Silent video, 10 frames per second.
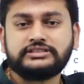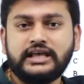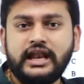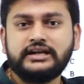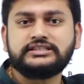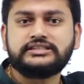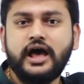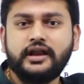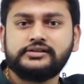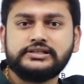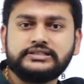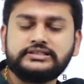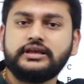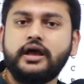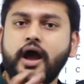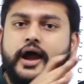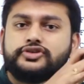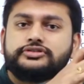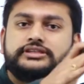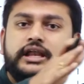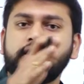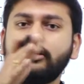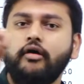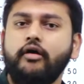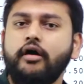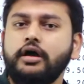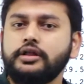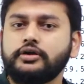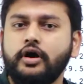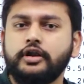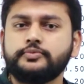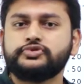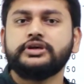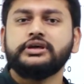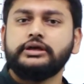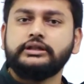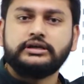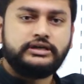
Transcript: select star in the sense I should select all the columns in the